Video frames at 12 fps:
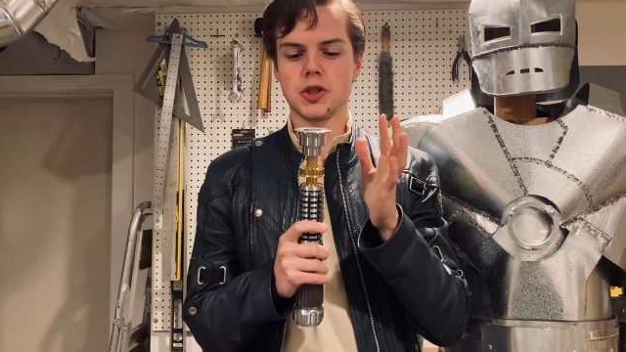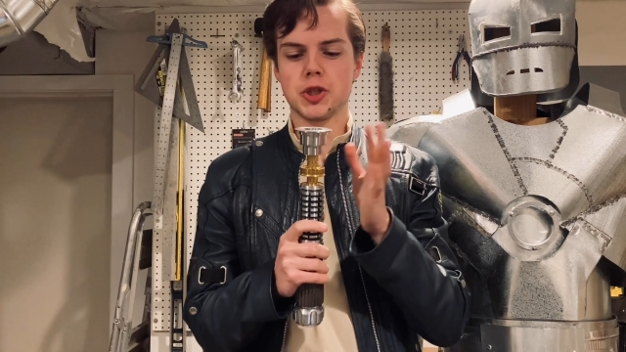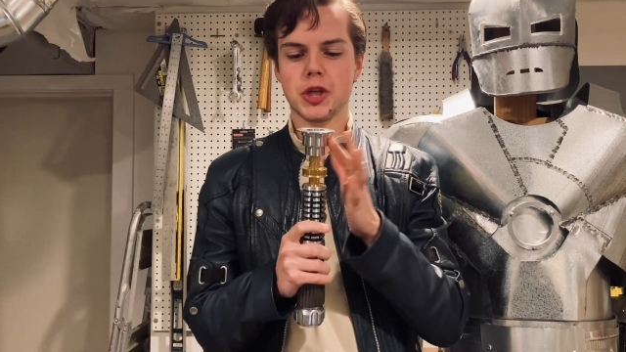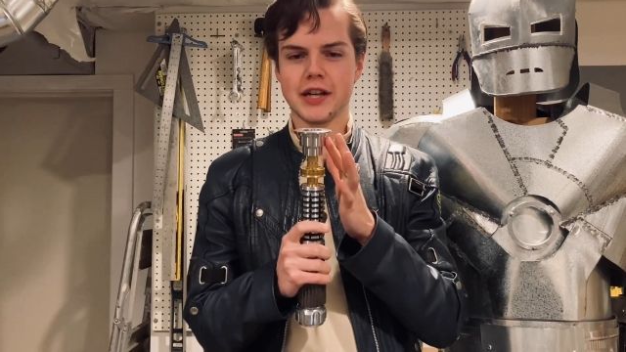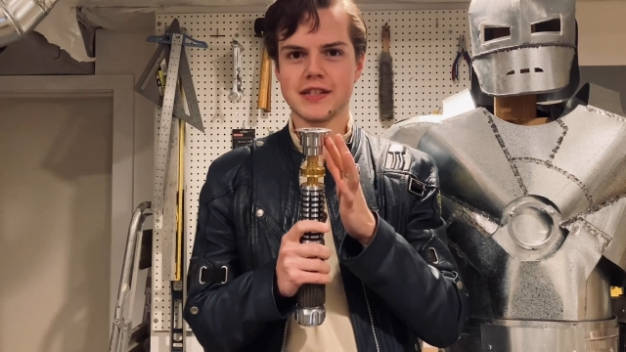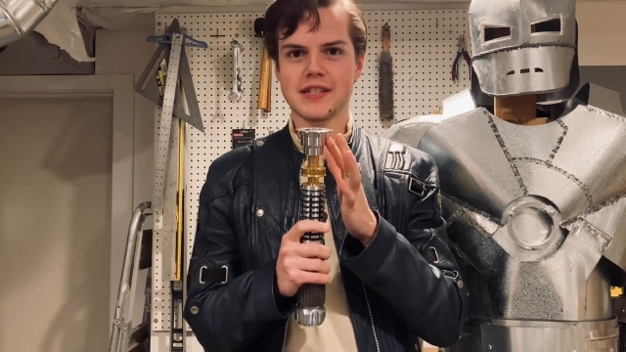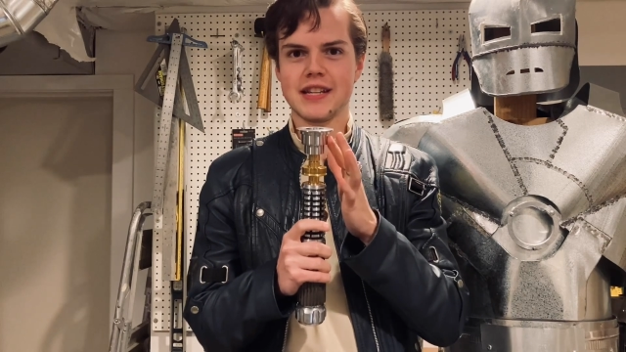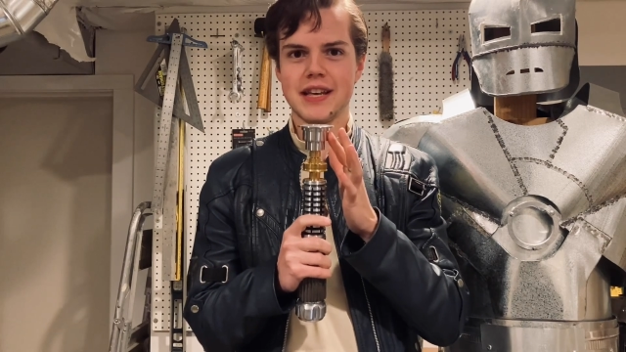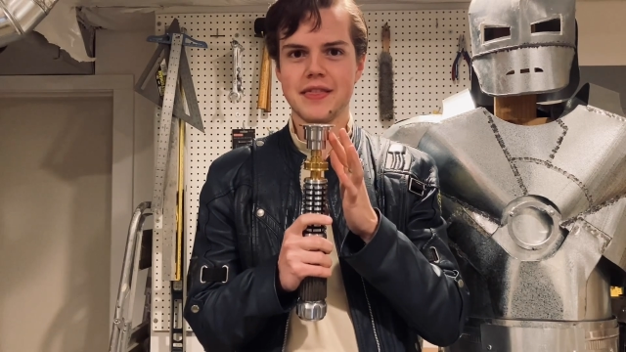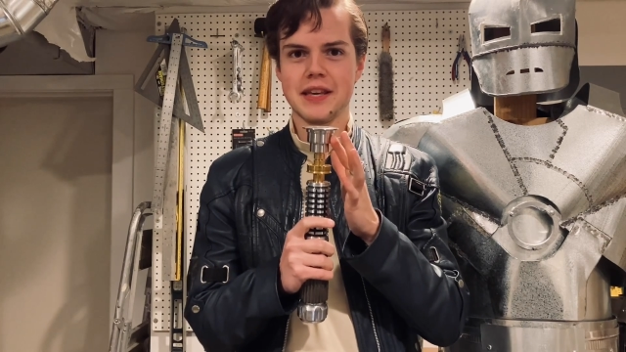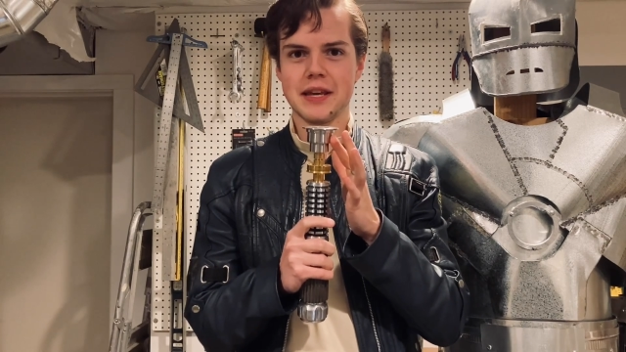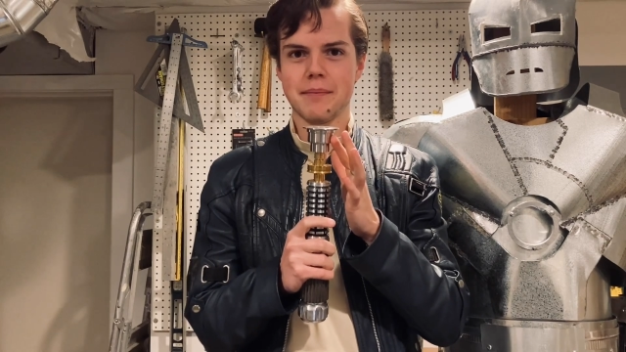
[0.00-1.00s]
just
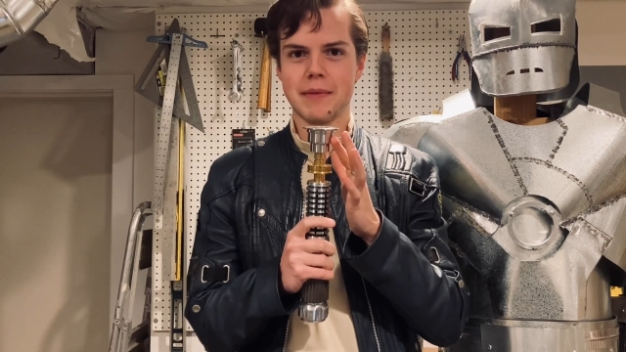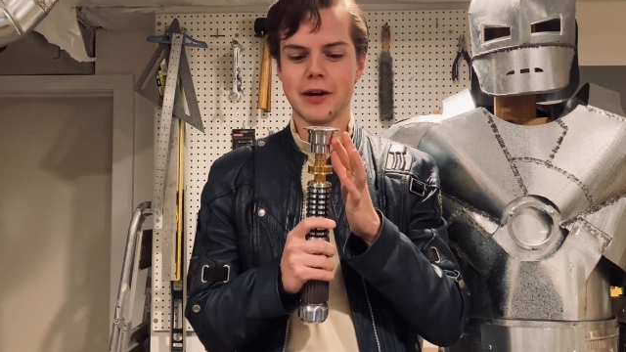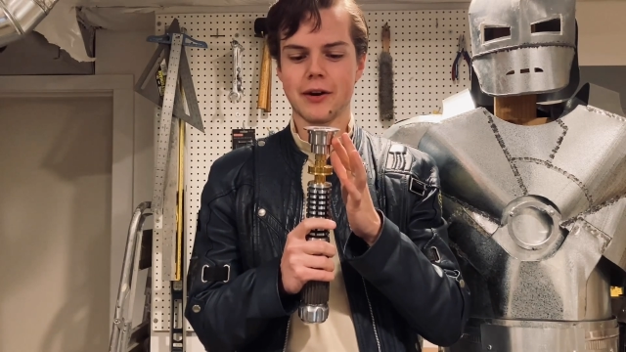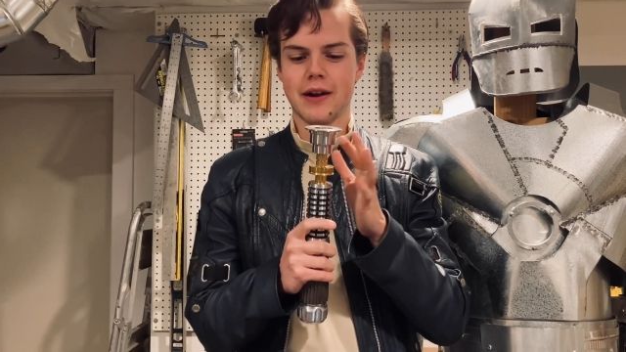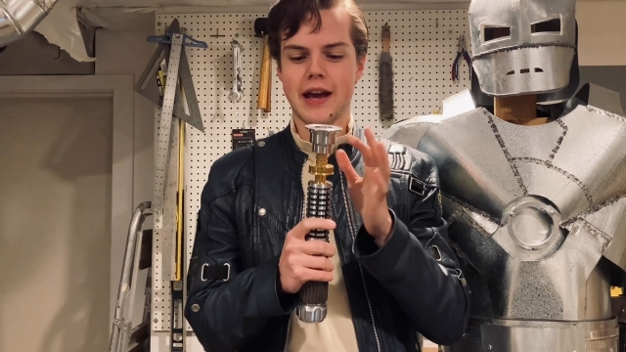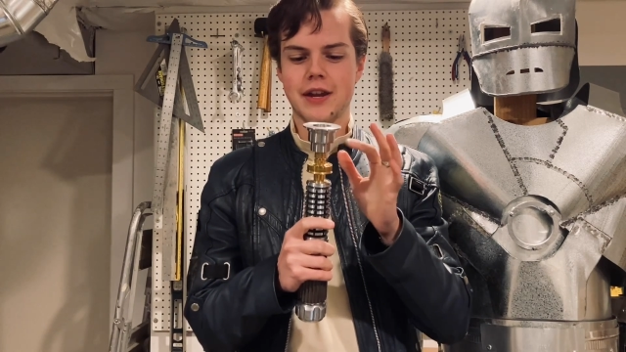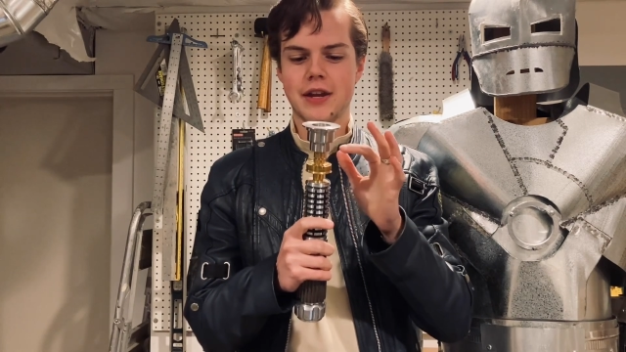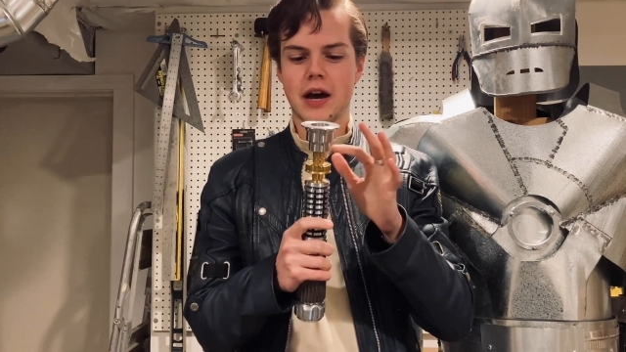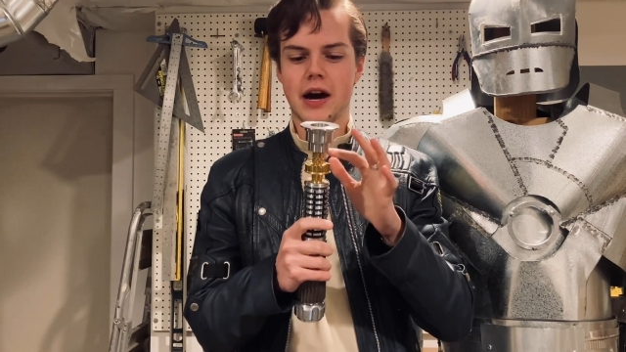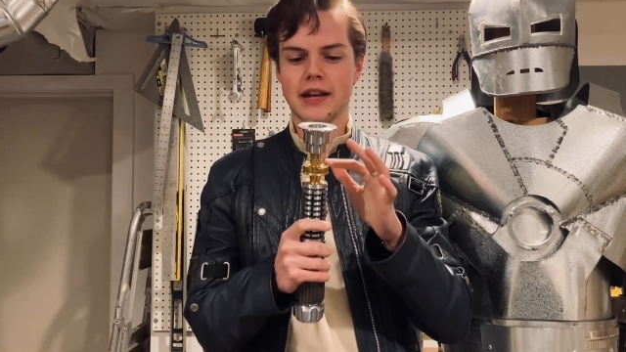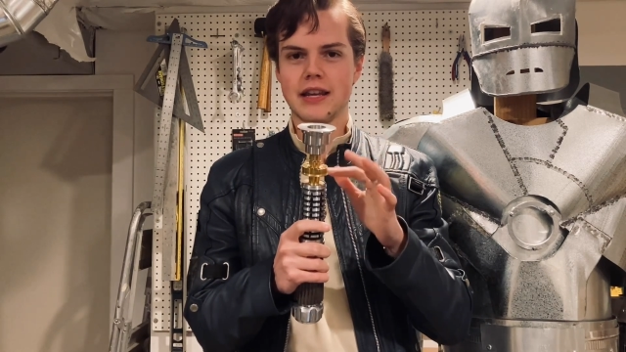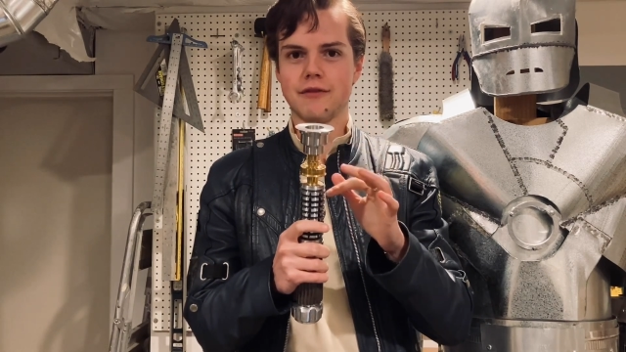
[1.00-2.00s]
in the emitter and
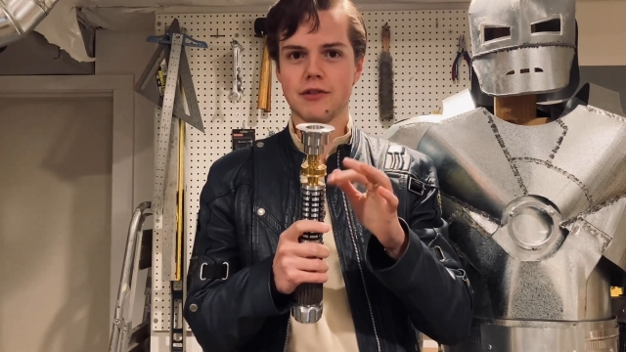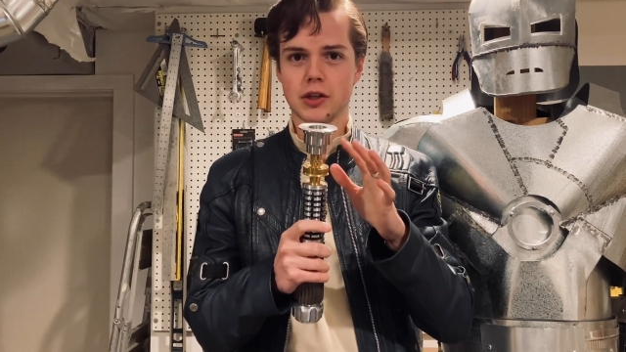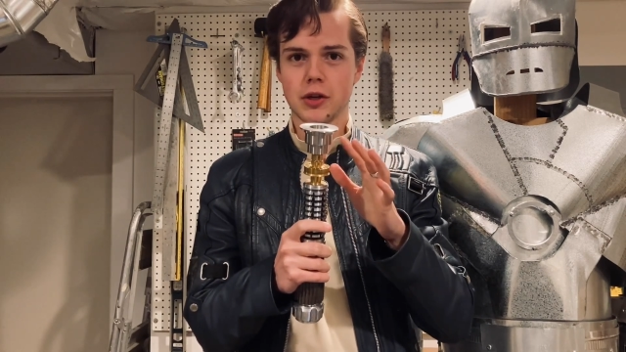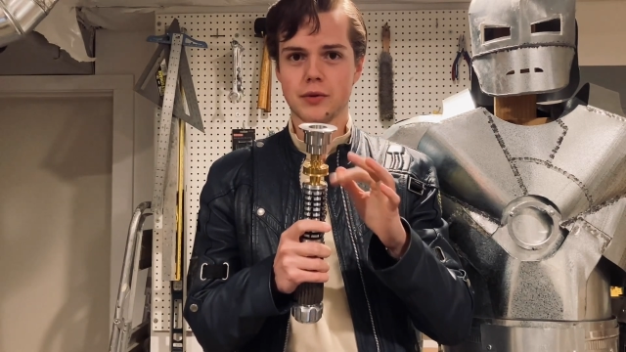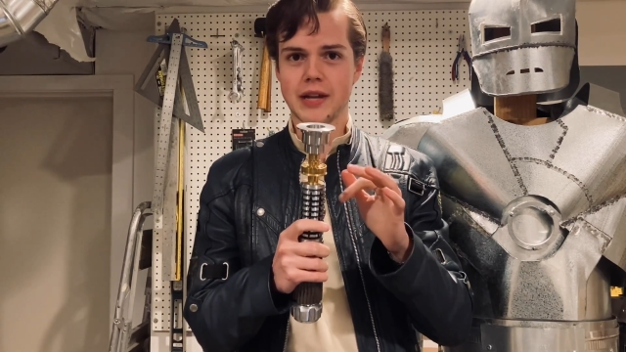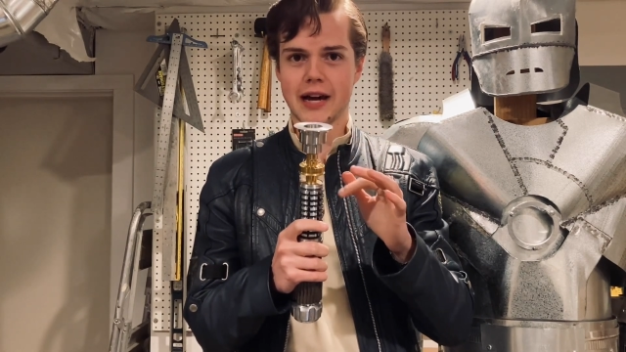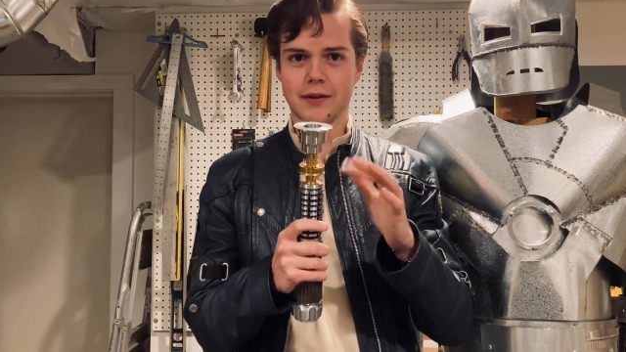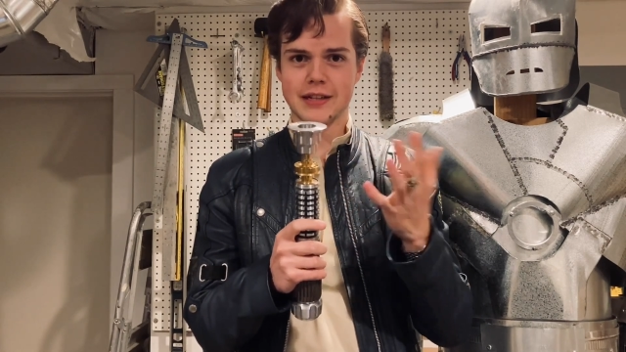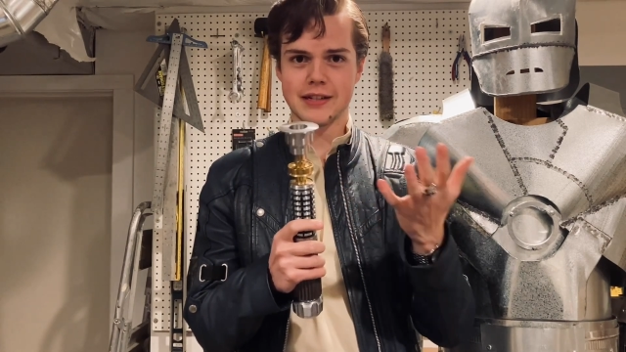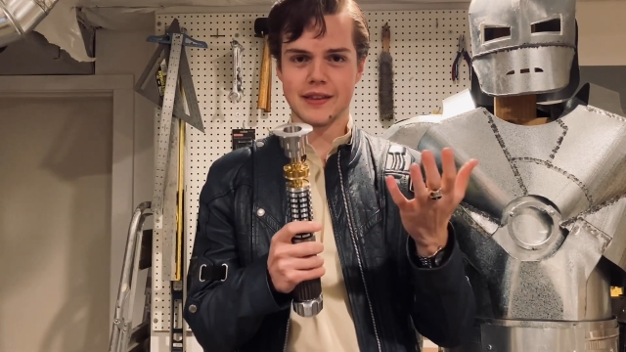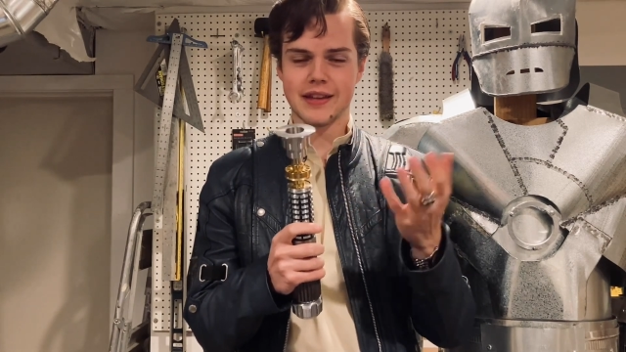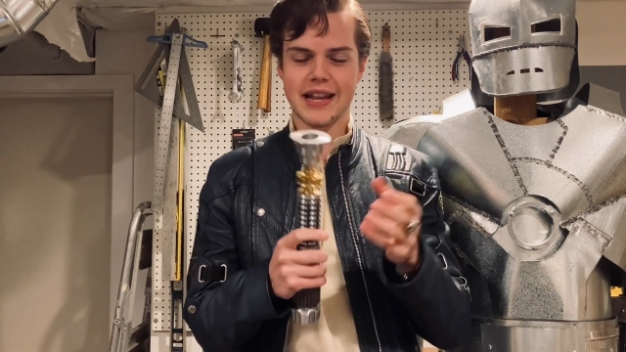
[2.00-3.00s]
not even go down
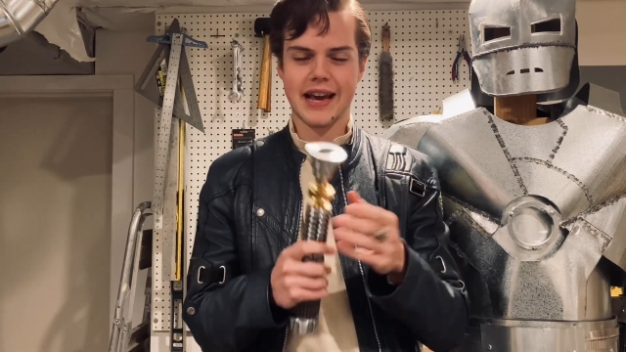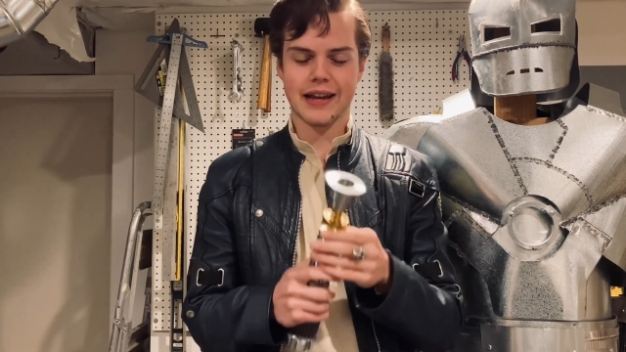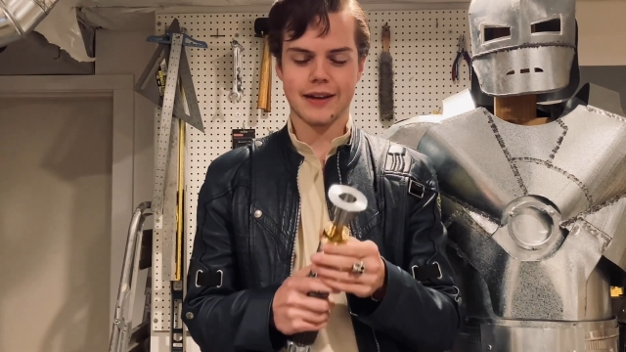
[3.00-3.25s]
into the neck.